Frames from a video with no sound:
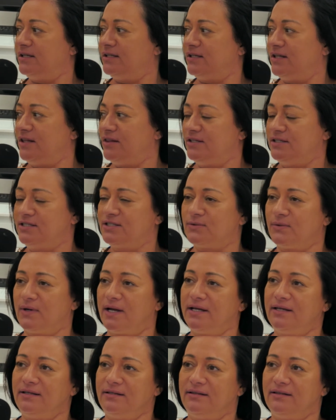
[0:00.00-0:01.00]
this
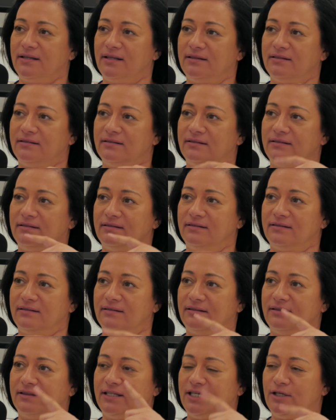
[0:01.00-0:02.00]
way than
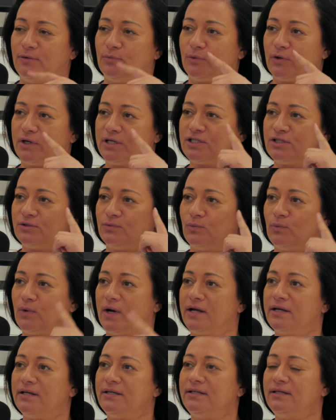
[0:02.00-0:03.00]
the impression
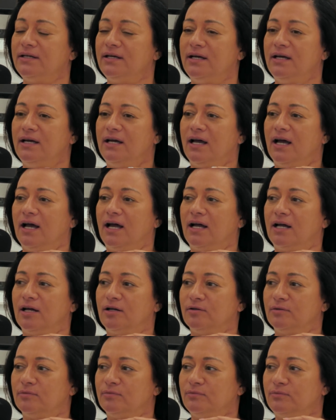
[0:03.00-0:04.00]
way,
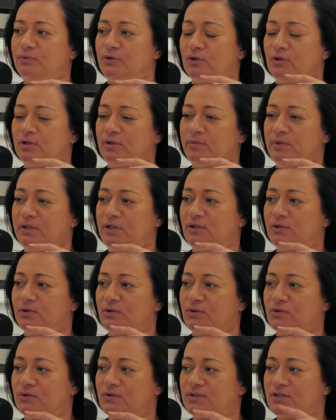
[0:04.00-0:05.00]
purely
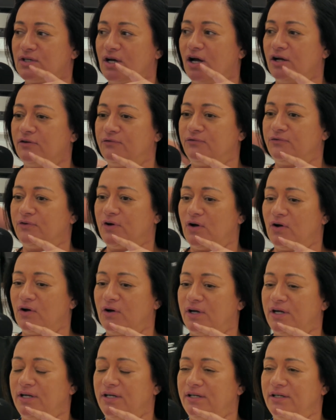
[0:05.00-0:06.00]
because I
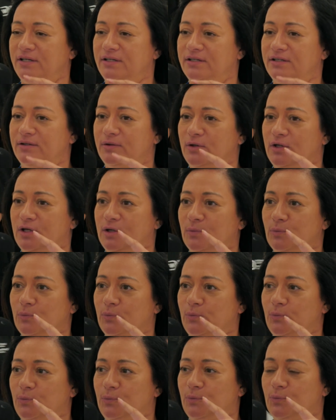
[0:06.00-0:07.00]
find the
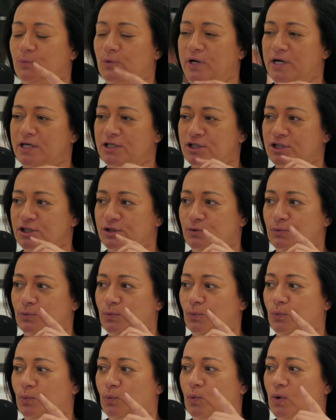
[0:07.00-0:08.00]

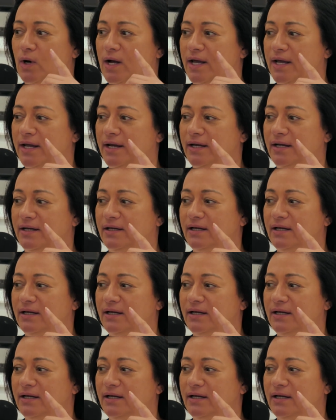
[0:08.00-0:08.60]
impression way,